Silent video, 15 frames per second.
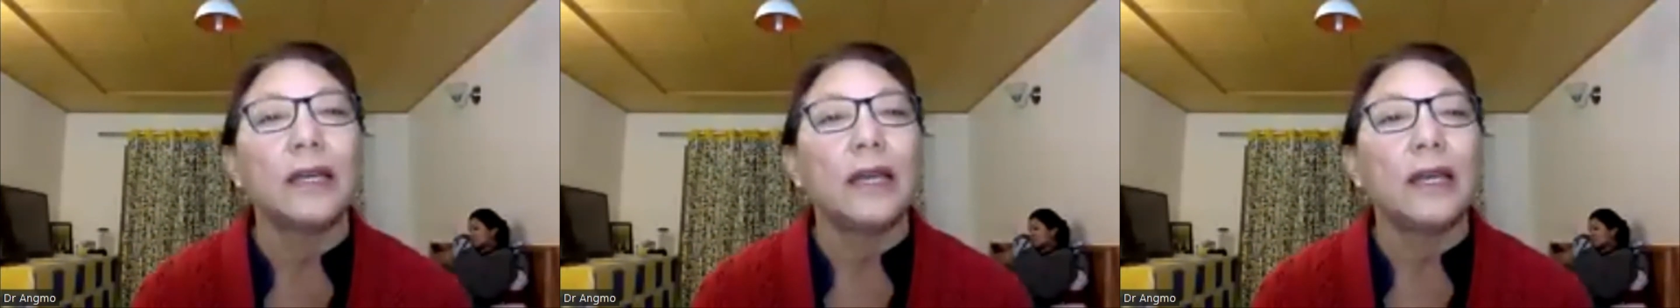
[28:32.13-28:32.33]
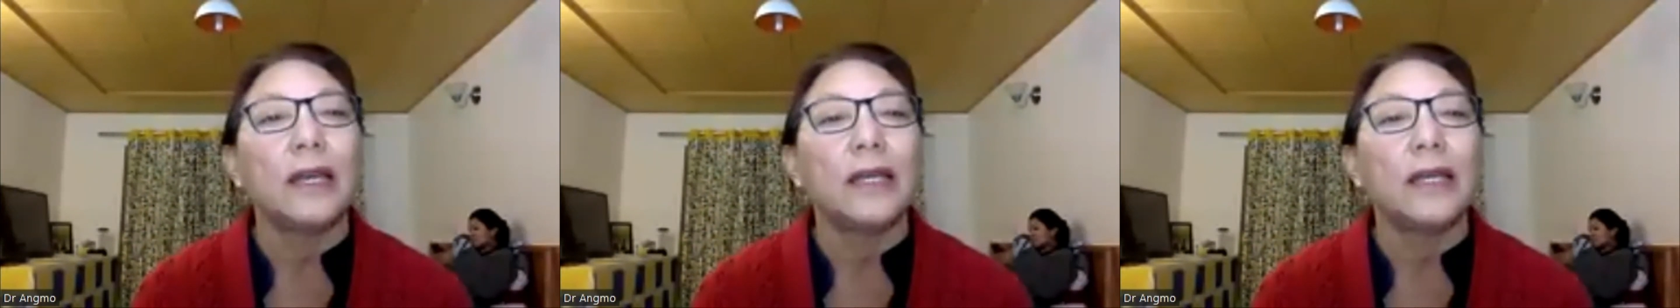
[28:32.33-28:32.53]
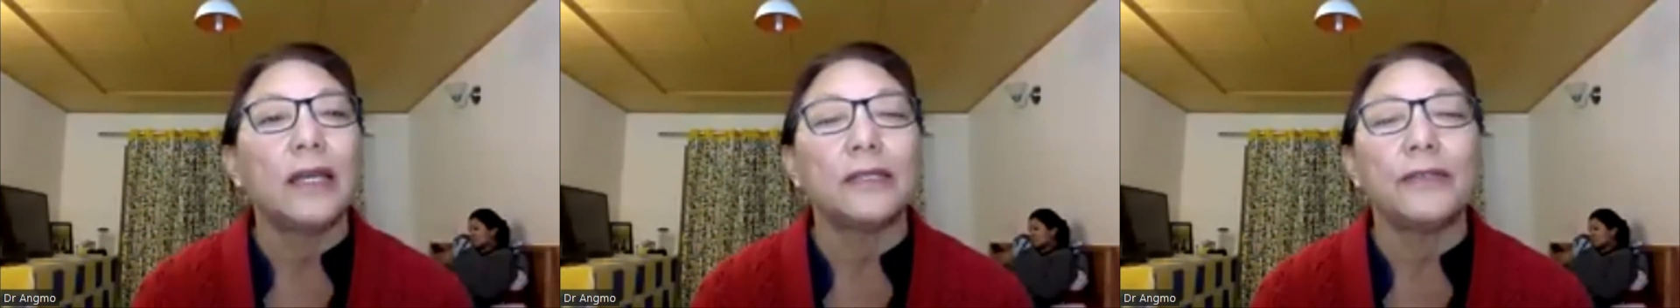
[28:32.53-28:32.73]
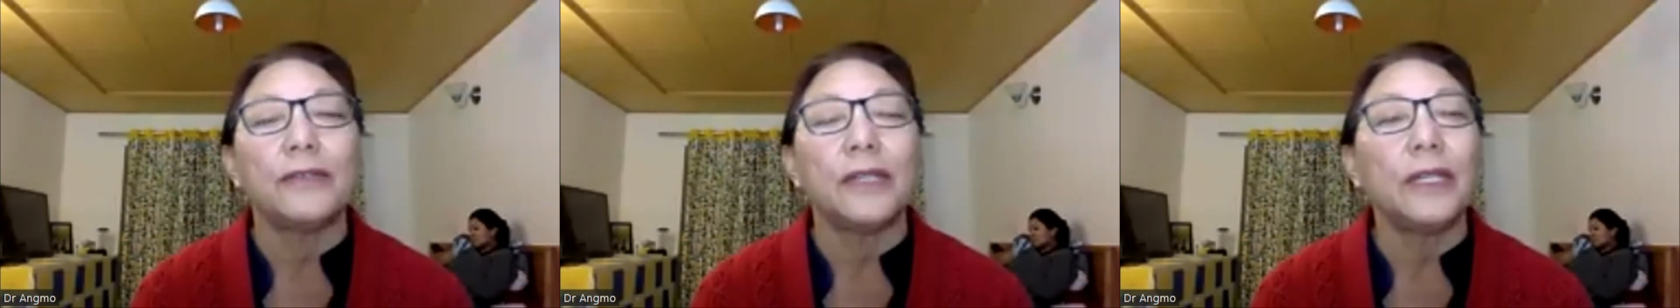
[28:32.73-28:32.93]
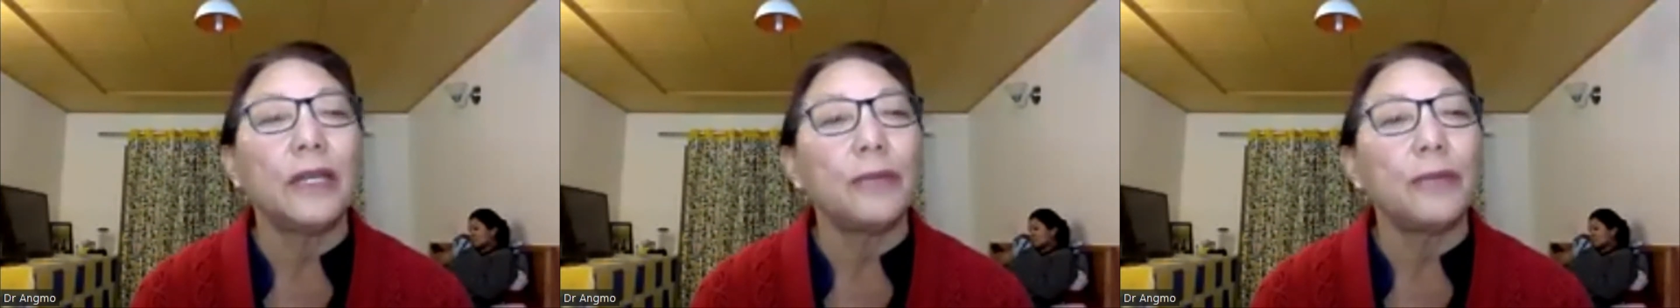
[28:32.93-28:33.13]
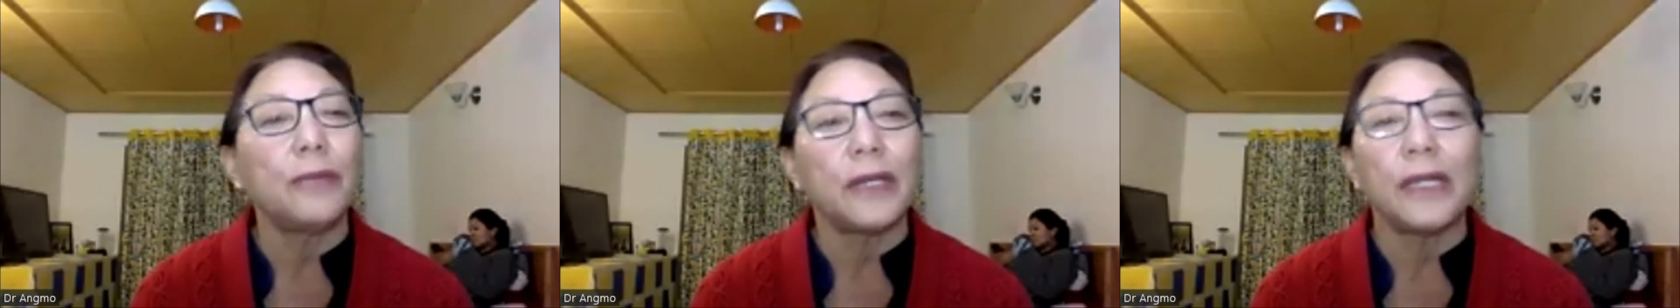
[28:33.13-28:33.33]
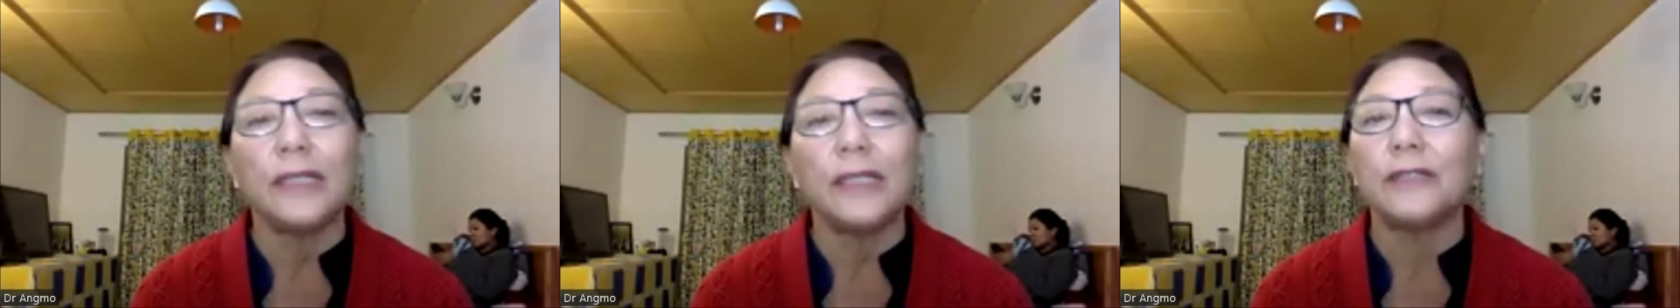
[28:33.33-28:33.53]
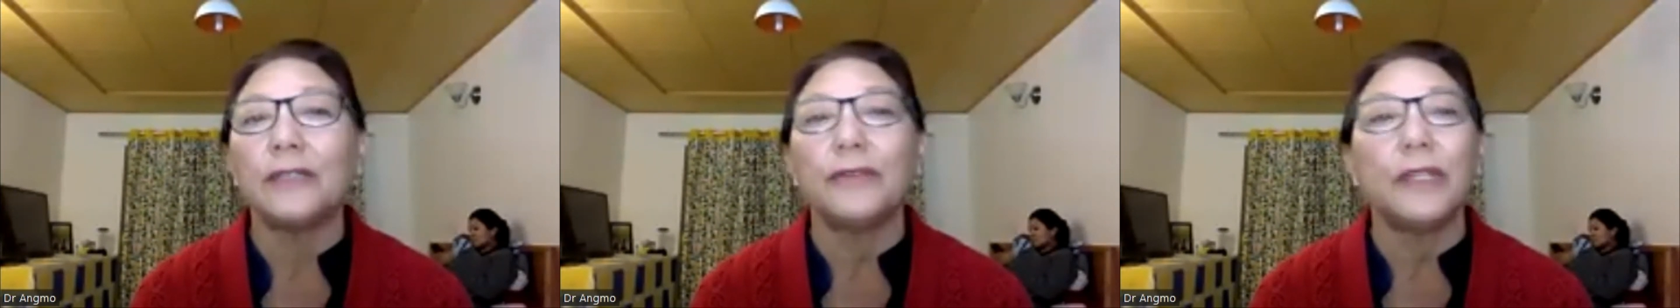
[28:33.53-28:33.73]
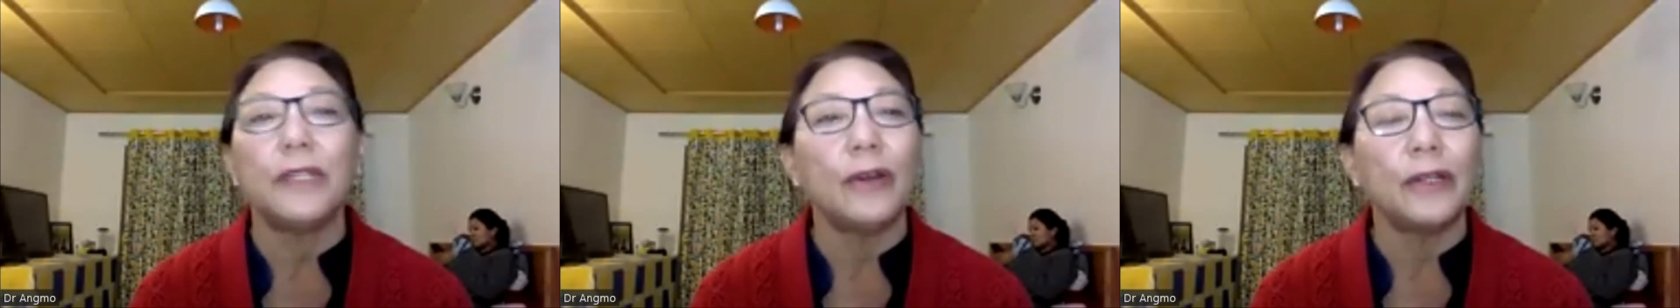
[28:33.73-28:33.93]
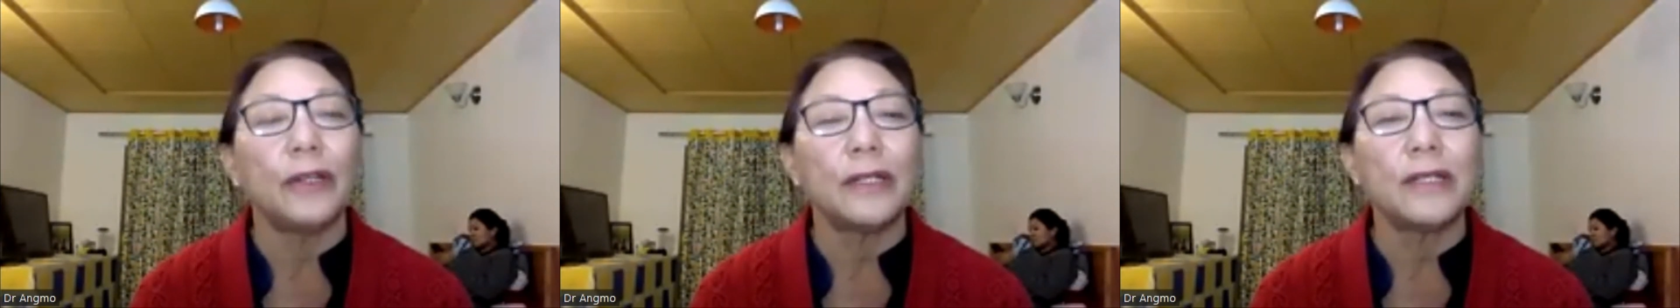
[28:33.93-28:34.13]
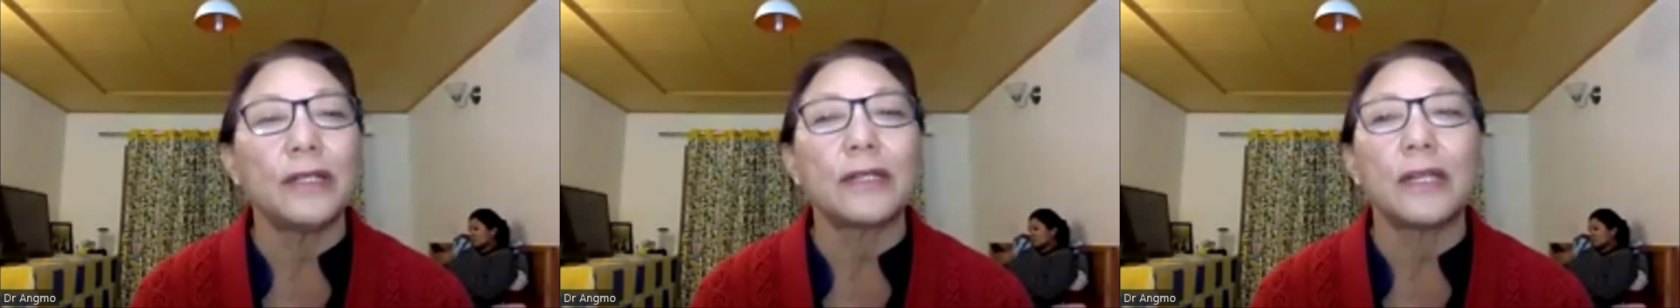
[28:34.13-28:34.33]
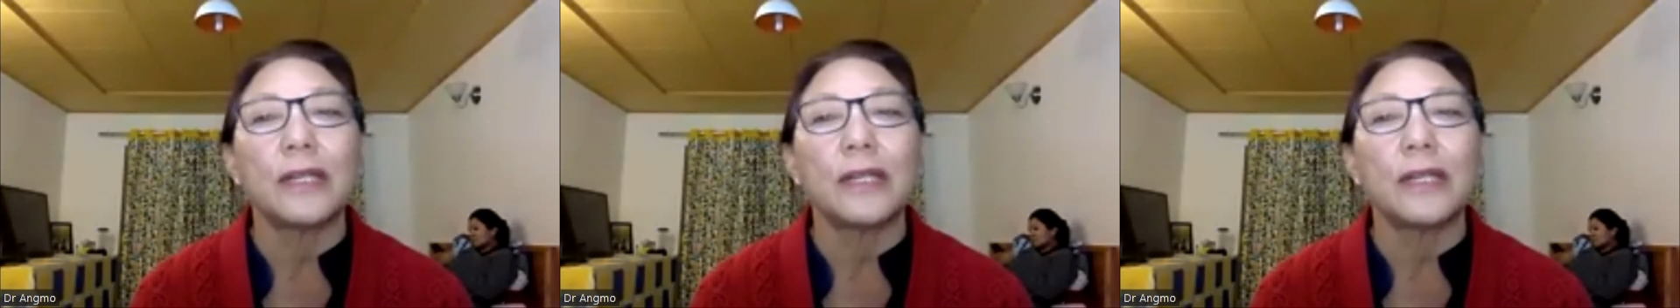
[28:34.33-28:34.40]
and very upright, very honest,